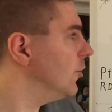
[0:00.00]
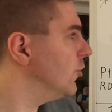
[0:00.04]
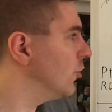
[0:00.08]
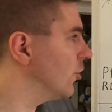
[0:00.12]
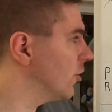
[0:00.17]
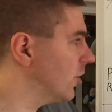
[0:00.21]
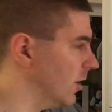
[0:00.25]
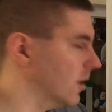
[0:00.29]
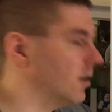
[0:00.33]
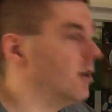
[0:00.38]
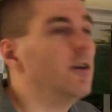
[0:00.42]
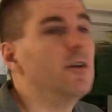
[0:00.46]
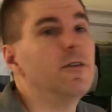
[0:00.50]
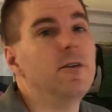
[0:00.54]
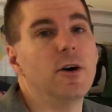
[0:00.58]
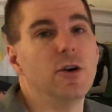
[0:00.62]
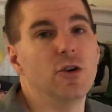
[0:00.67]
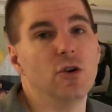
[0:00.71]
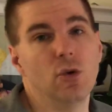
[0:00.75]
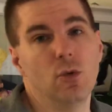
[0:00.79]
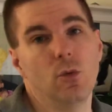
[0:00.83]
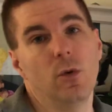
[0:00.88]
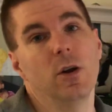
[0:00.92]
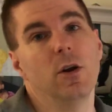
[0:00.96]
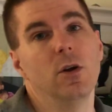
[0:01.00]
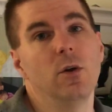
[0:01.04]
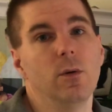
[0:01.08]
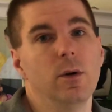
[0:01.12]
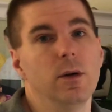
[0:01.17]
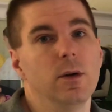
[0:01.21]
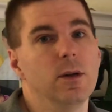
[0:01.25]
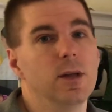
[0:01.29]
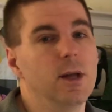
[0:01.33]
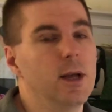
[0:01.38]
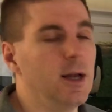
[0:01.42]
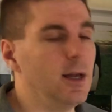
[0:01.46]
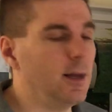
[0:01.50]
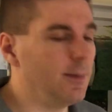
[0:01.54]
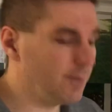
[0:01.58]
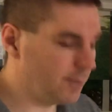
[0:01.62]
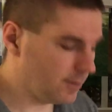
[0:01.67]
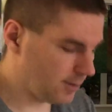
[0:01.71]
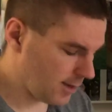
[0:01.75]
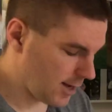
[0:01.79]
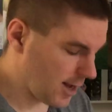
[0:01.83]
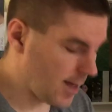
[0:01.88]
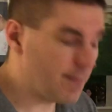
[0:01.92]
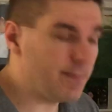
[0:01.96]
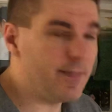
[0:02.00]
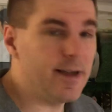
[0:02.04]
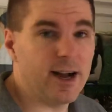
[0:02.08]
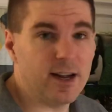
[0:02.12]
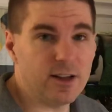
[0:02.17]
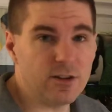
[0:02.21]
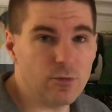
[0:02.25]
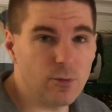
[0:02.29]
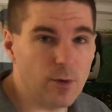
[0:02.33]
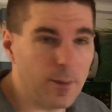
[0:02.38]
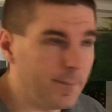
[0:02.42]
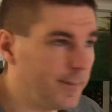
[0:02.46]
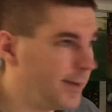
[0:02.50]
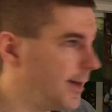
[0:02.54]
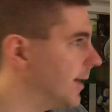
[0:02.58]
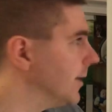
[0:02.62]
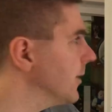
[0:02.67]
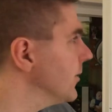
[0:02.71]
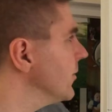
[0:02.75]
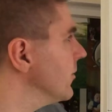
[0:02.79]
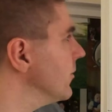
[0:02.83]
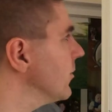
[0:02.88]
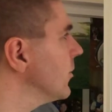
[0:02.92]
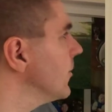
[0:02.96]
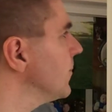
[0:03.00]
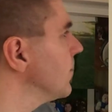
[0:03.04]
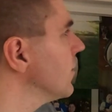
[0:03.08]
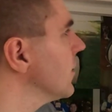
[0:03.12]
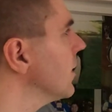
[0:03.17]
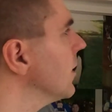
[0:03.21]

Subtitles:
you're going to find a way to win games. And that's what matters.